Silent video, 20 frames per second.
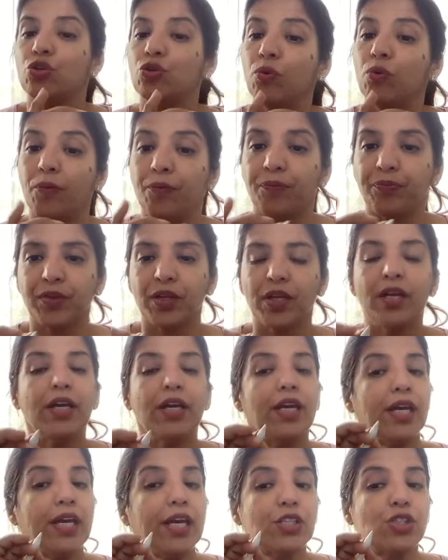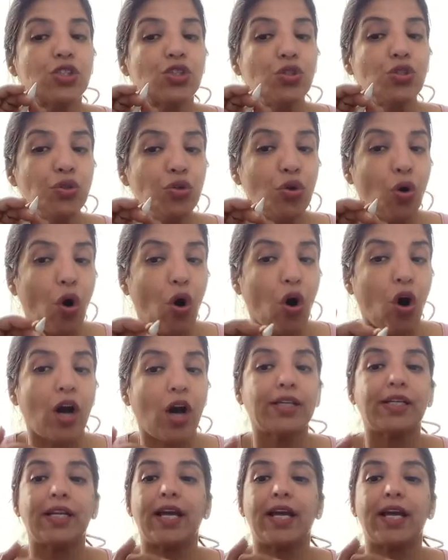No, it's
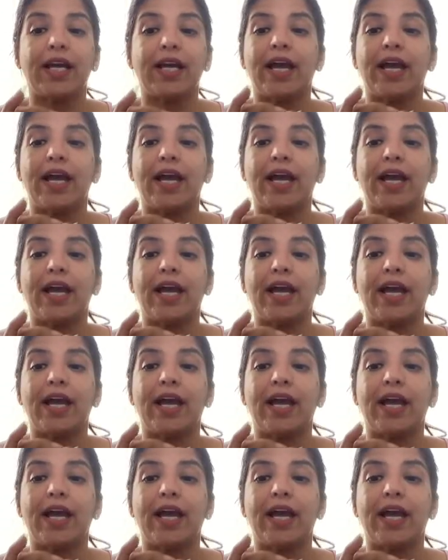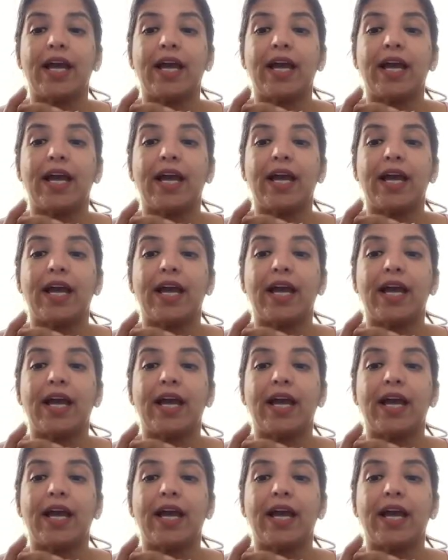not an anti-epileptic drug.